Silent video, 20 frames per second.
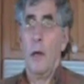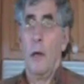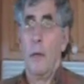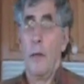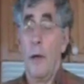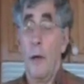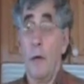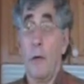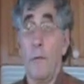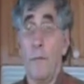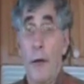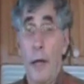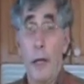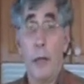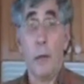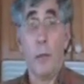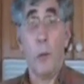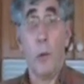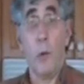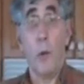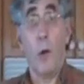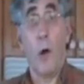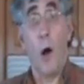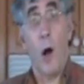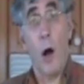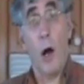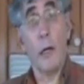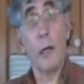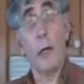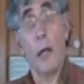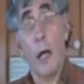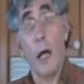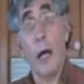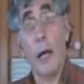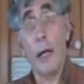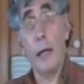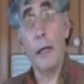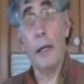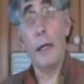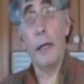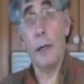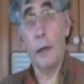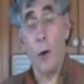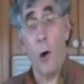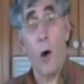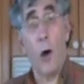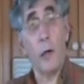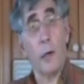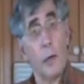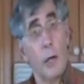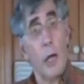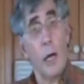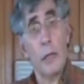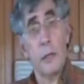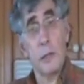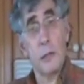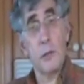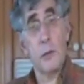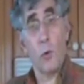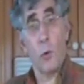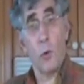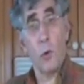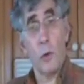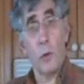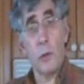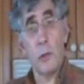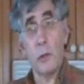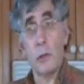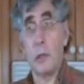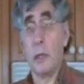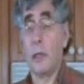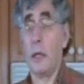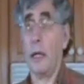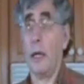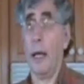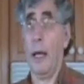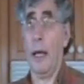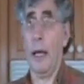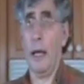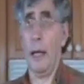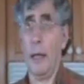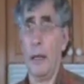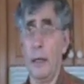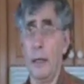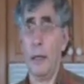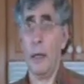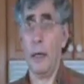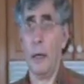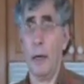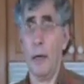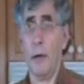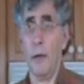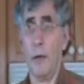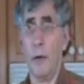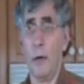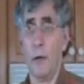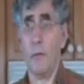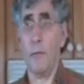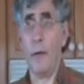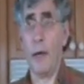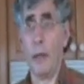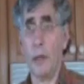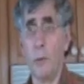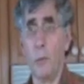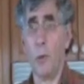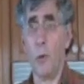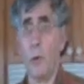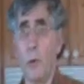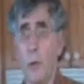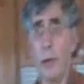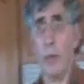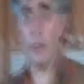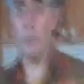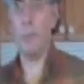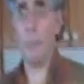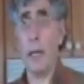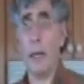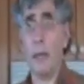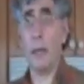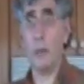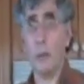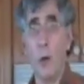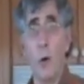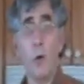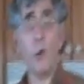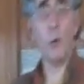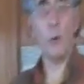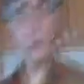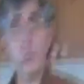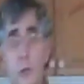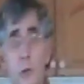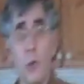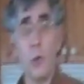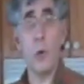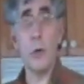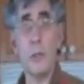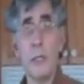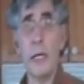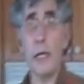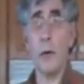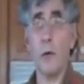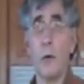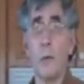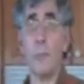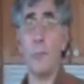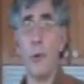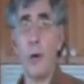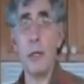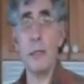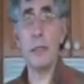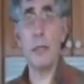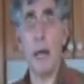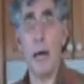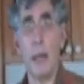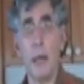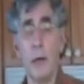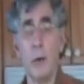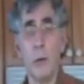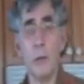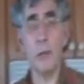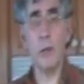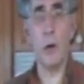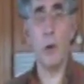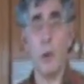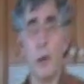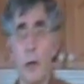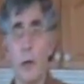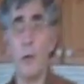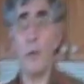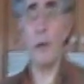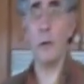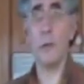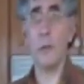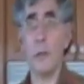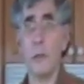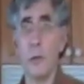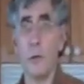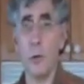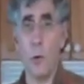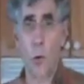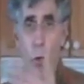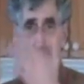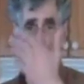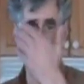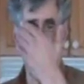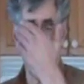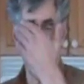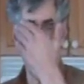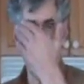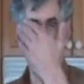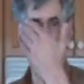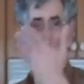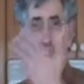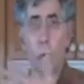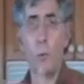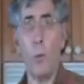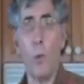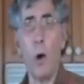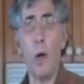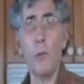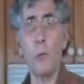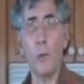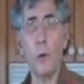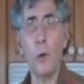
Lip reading: they're available online in online stores, and they're available in many local stores. Here in Prescott, Arizona, there's a store called One